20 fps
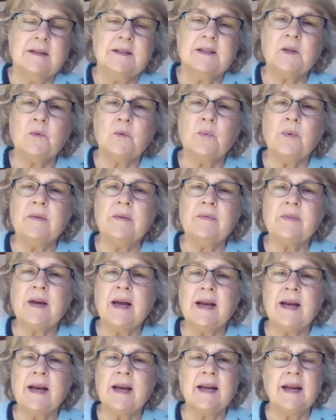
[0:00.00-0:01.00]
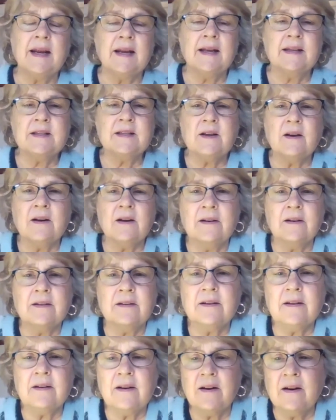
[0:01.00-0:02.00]
So we've got to end
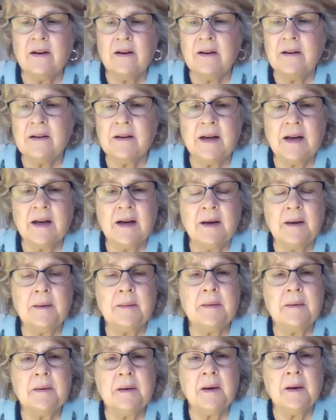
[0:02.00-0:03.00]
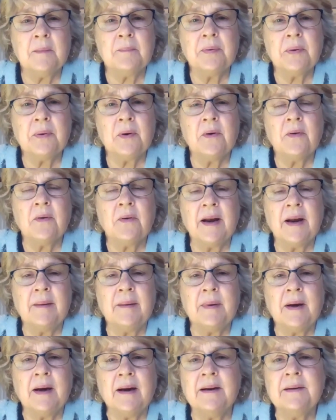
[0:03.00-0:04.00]
our
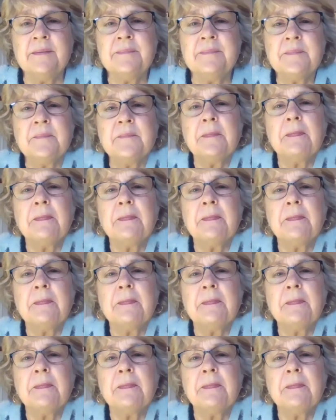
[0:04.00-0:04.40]
program, huh?